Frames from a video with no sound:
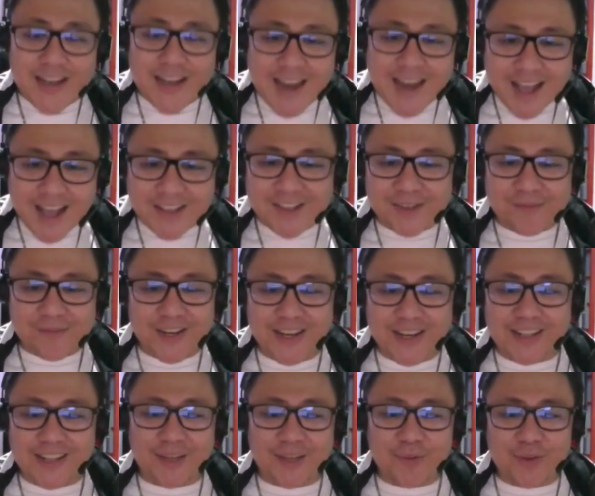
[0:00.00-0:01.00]
next
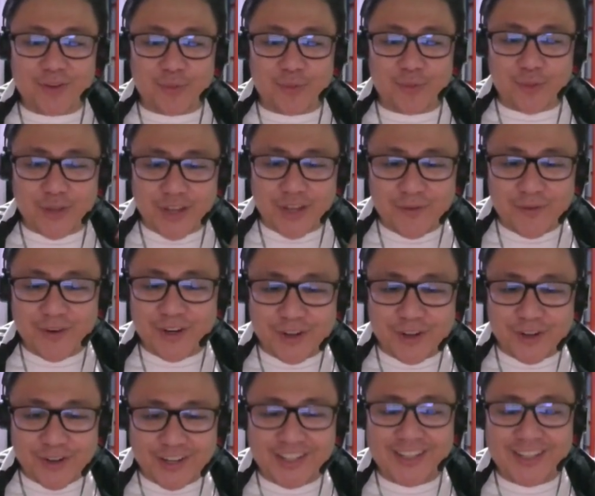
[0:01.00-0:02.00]
ability, which is whenever the
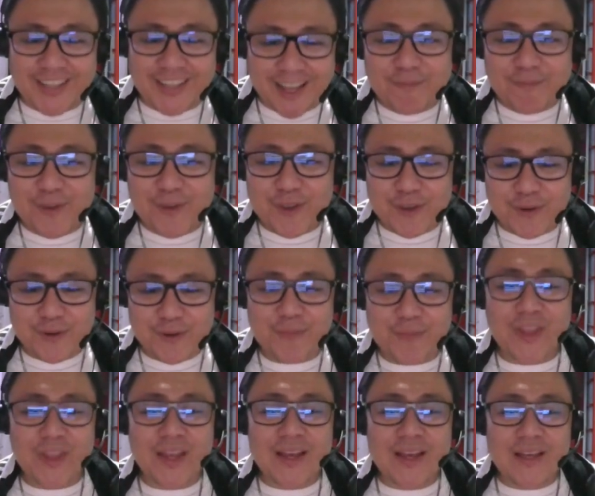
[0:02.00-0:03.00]
ring tempts you,
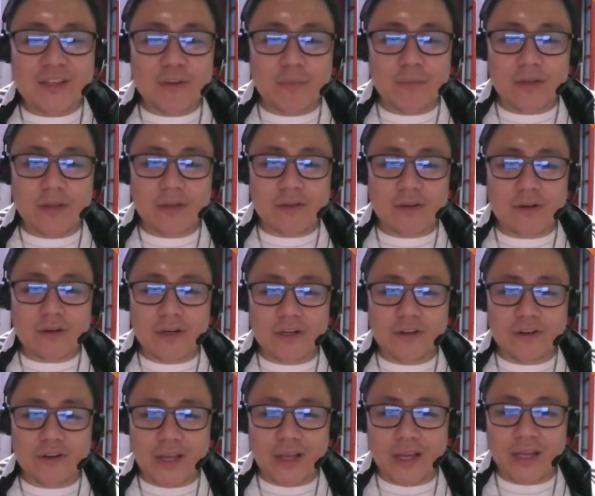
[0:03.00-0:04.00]
you may discard
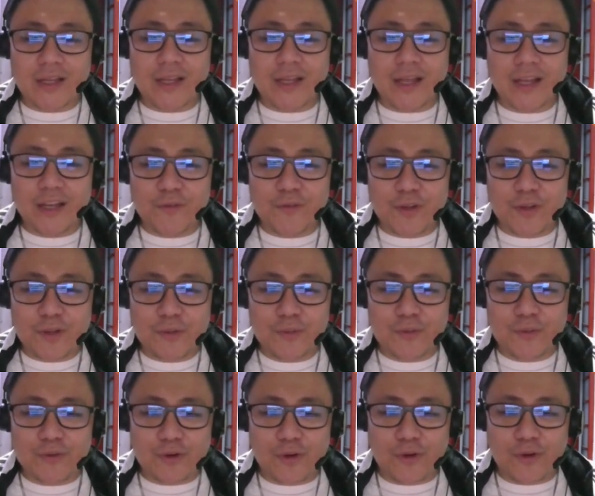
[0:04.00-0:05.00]
your hand. And if you
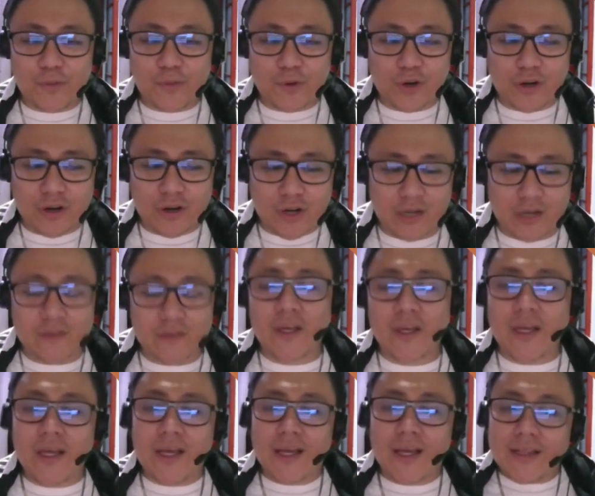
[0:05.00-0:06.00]
do, draw four cards.
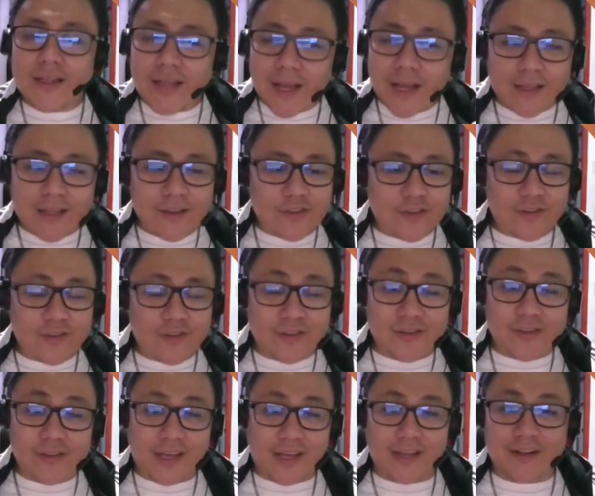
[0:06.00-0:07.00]
That is just
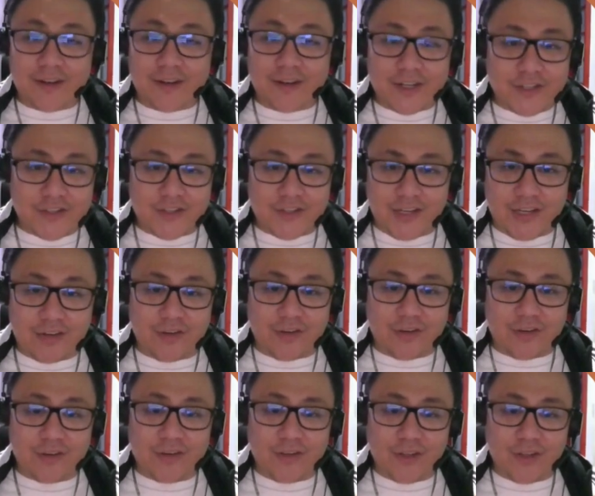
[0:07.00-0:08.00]
insane card selection.
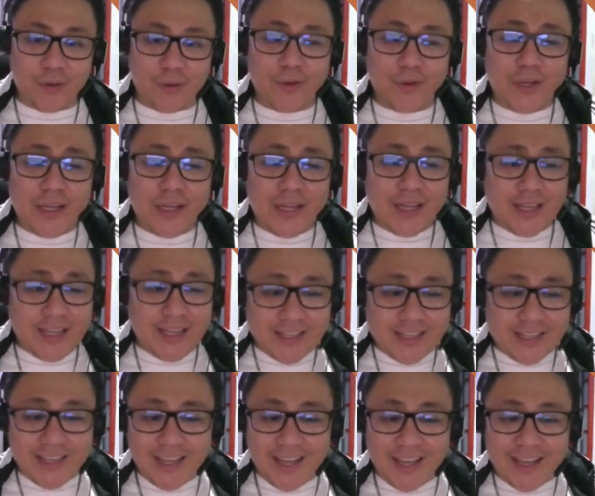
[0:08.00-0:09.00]
You know, in
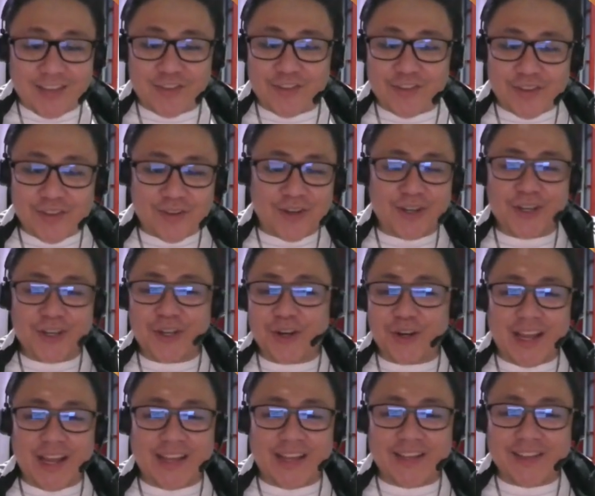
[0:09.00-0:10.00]
EDH, discarding your
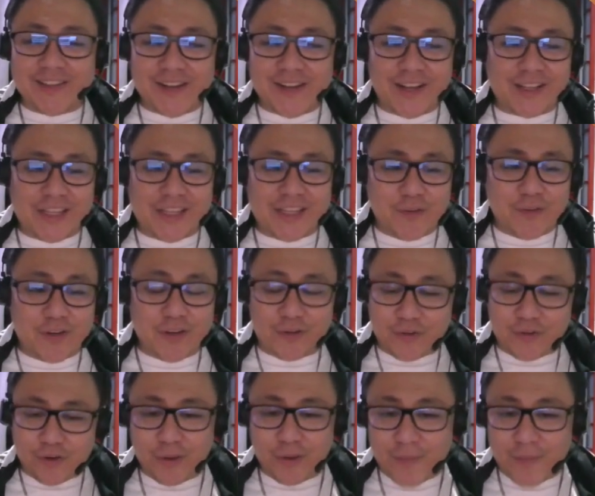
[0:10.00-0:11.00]
hand is not even a
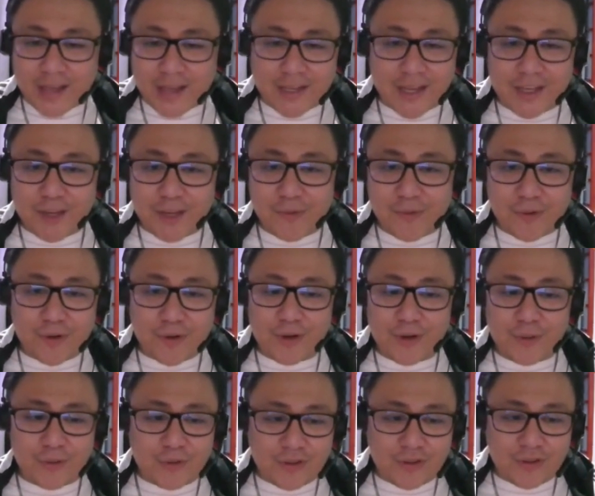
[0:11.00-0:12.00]
drawback anymore. You
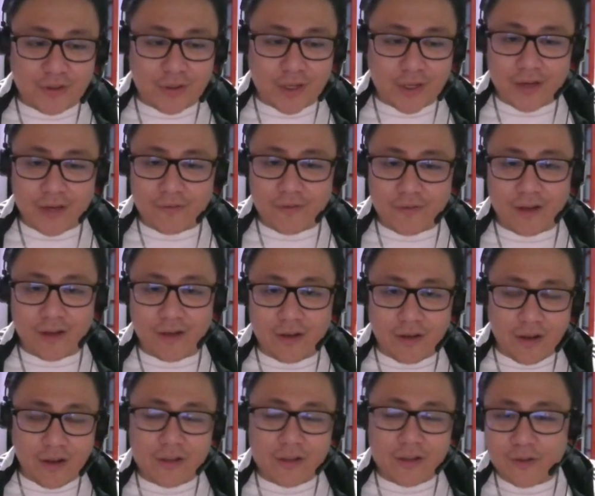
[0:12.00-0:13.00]
know, you can have a
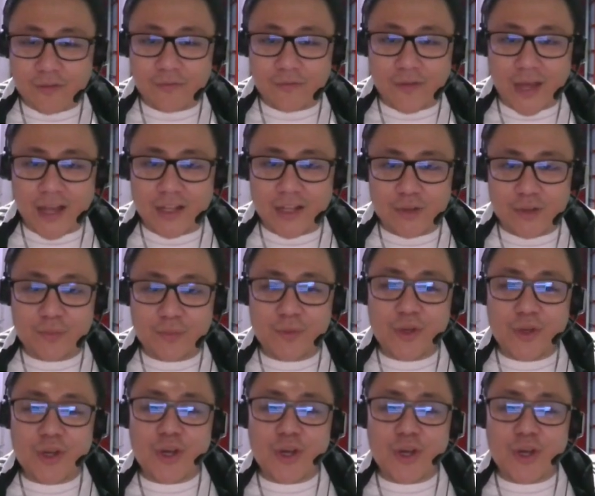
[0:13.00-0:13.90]
lots of value